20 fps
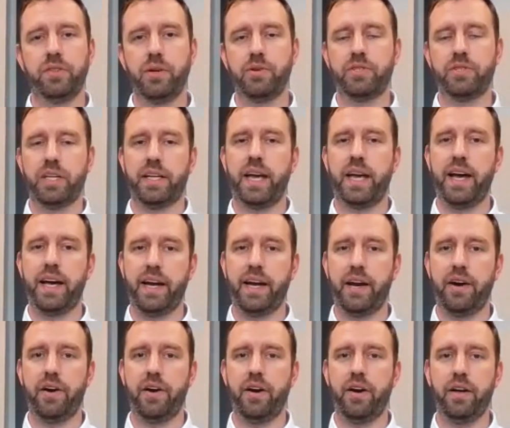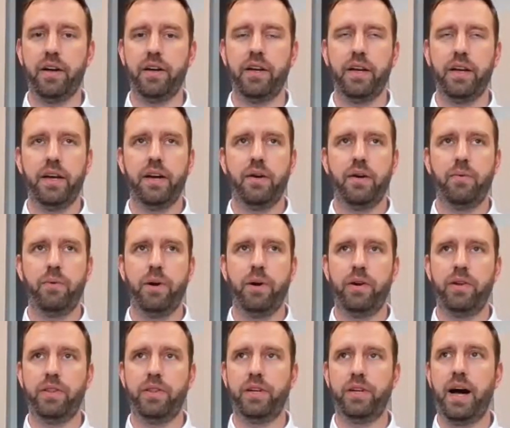there's a gang era
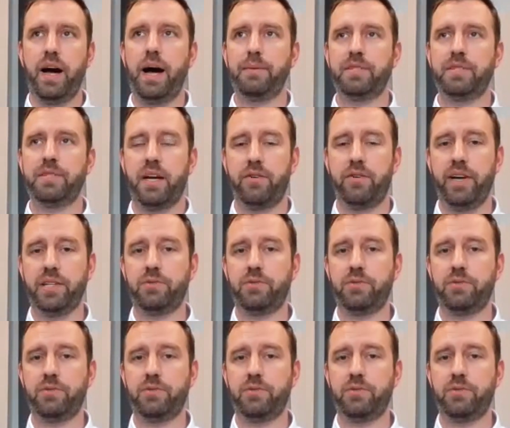where the homicide